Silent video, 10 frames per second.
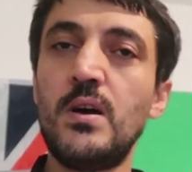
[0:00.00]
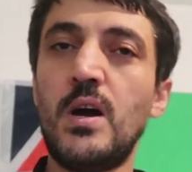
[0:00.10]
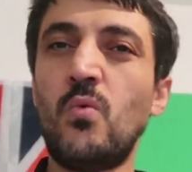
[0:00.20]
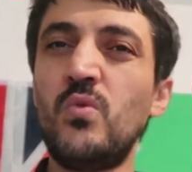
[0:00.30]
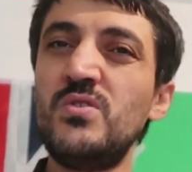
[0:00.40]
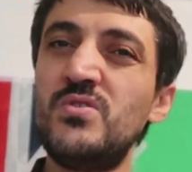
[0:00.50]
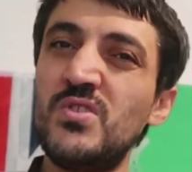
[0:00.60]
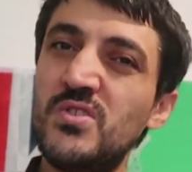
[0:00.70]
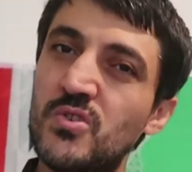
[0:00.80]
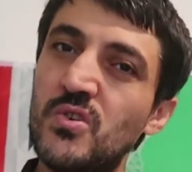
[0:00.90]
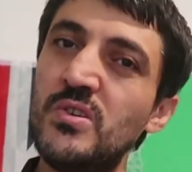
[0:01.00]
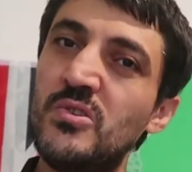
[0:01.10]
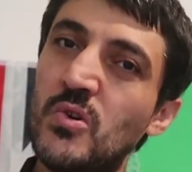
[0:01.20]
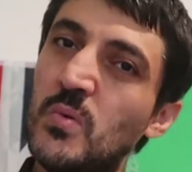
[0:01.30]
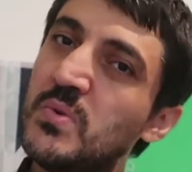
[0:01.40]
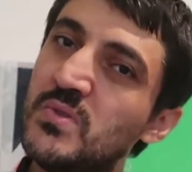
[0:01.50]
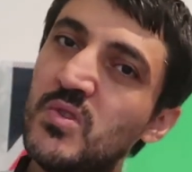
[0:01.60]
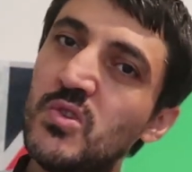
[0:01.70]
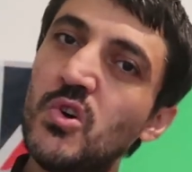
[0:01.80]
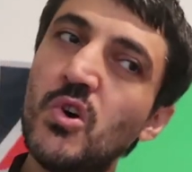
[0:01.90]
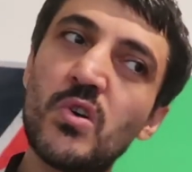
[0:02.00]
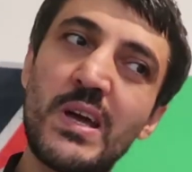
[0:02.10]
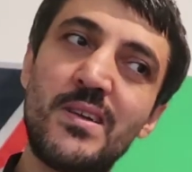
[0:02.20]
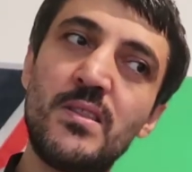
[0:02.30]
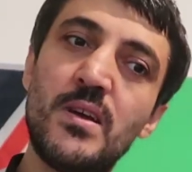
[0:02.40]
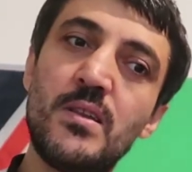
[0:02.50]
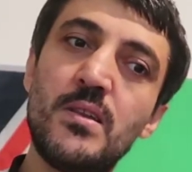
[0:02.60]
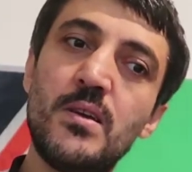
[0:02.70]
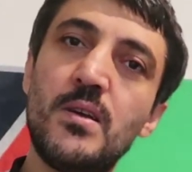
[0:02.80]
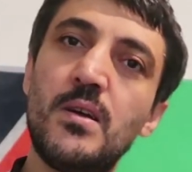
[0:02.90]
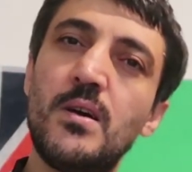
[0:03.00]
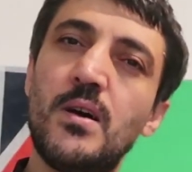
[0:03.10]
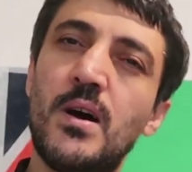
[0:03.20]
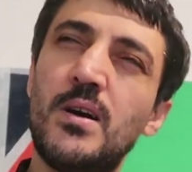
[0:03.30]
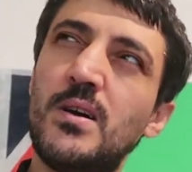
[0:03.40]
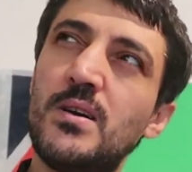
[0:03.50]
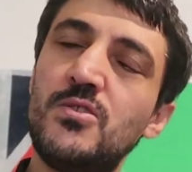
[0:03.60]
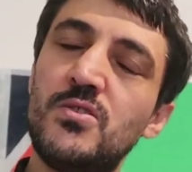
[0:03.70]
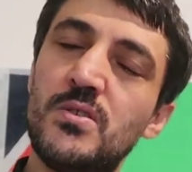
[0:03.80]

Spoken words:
I was just going to open the door, and then I